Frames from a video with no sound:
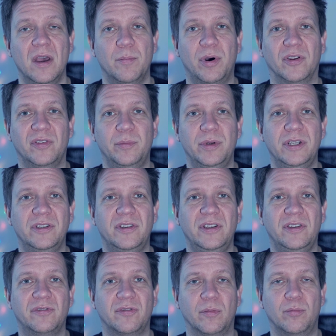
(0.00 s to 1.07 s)

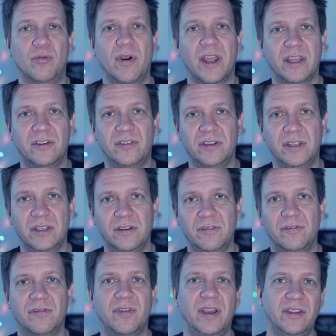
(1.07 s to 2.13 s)
possibilities for
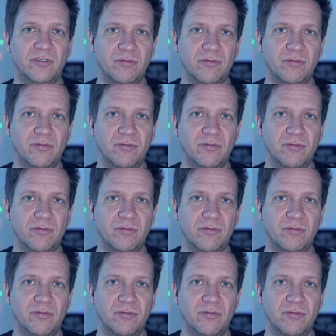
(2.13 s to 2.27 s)
bracketing, face